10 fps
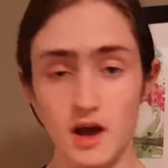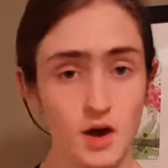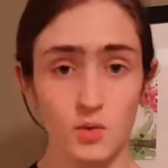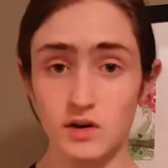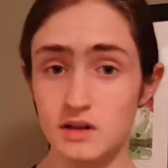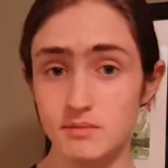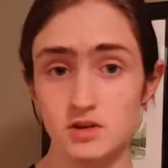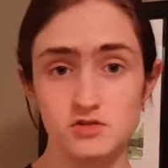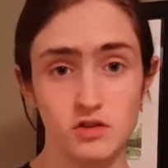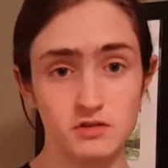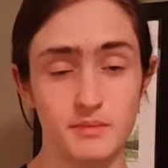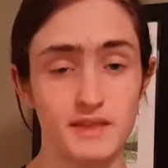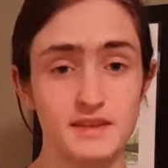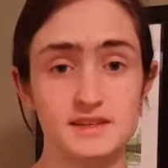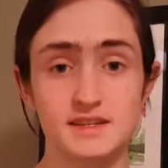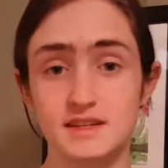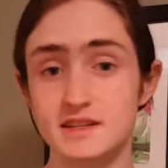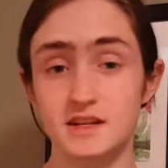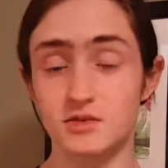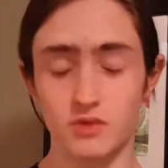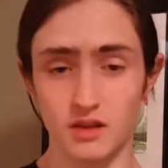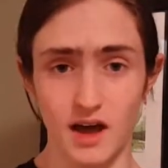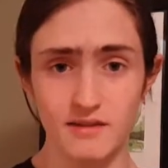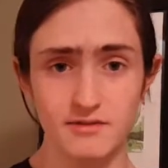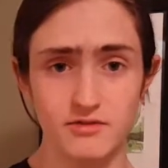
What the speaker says: Wouldn't it be useful if something like this existed in real life?